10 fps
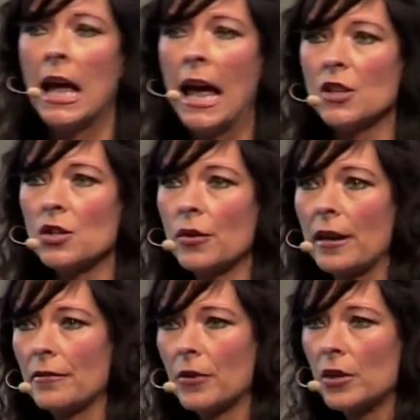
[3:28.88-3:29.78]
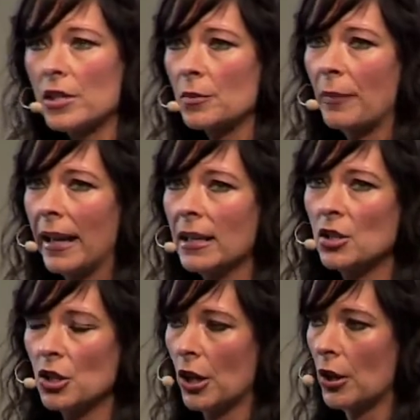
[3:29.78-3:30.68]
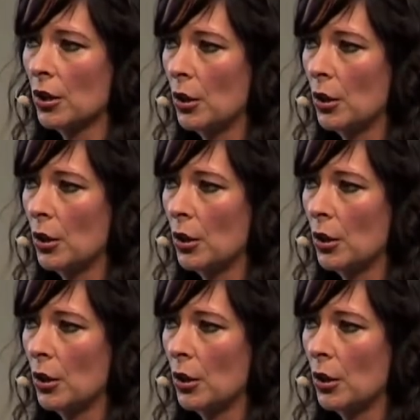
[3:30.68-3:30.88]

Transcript: And so that first manager,